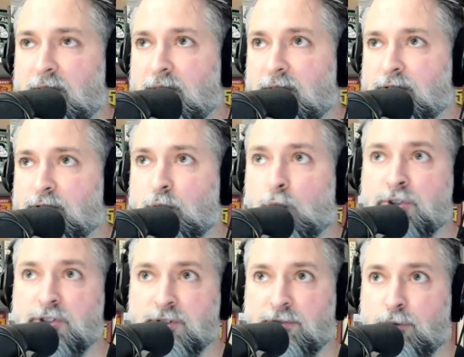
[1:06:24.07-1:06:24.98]

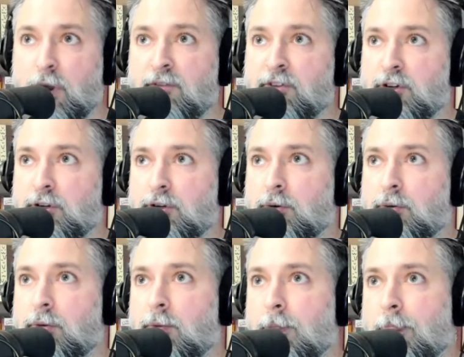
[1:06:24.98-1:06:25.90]
sources of revenue
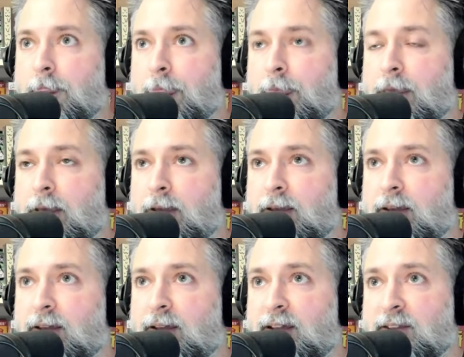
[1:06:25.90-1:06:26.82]

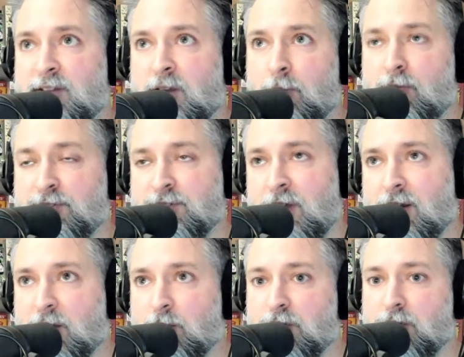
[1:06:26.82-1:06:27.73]
is helpful. It's kind of
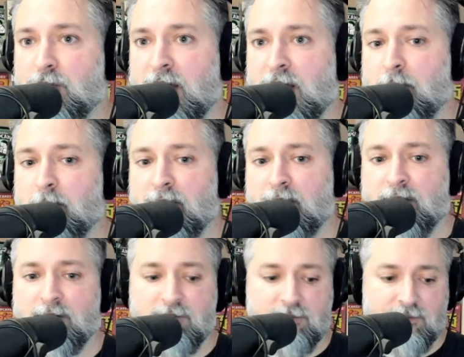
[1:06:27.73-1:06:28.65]
like when you're
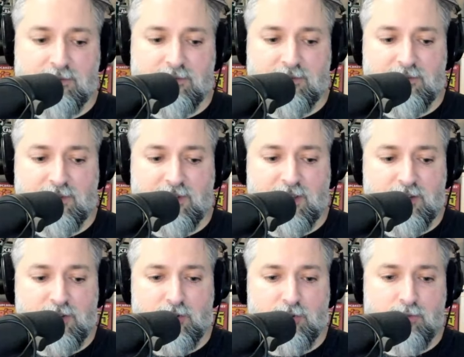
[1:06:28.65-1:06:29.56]
gambling
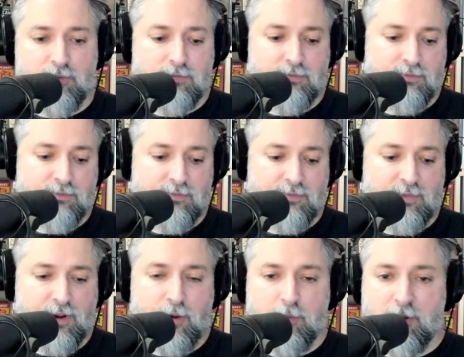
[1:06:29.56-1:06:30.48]
and you
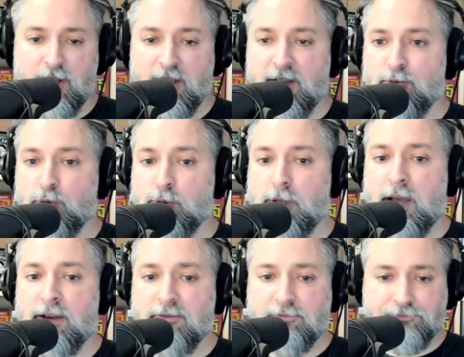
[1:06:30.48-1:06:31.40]
are playing
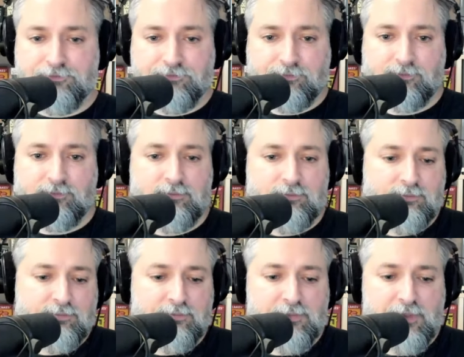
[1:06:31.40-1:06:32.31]
roulette,
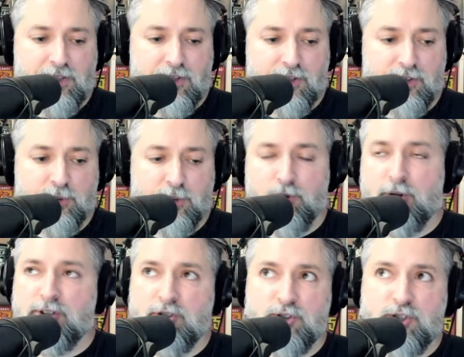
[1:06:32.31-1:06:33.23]
you know, you
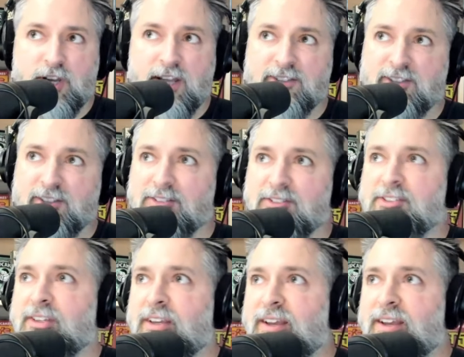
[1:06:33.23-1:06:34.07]
increase your chances